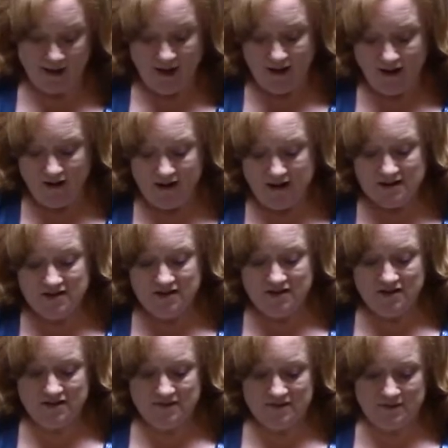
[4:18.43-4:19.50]
Alright
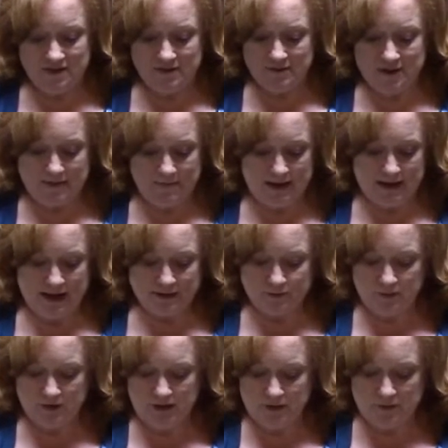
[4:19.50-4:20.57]
y'all, I've got my last
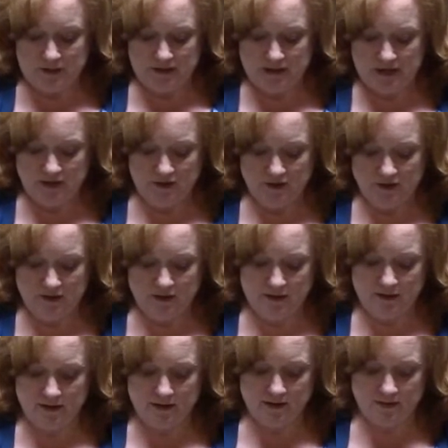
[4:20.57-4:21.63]
one going here,
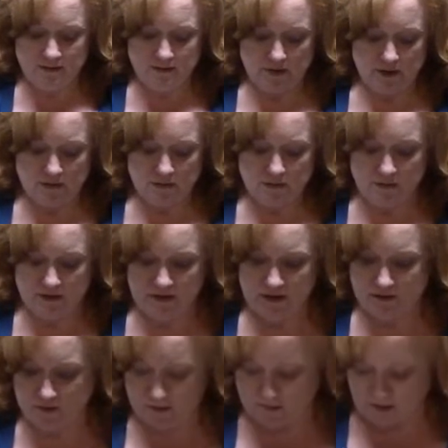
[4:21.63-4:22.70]
rolling it
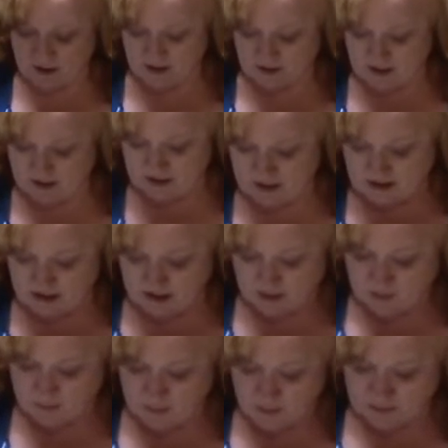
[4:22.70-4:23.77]
into a ball,
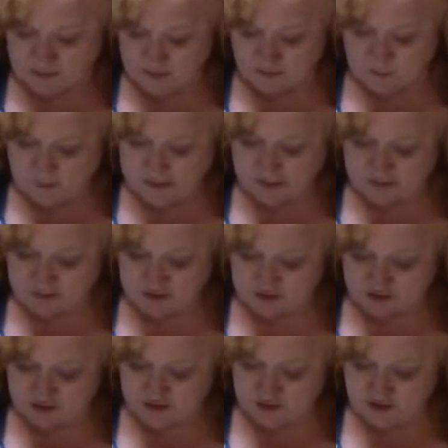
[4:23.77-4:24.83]
rolling it around in the
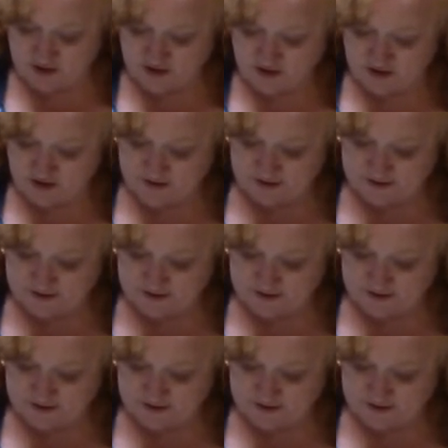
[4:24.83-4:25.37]
sugar,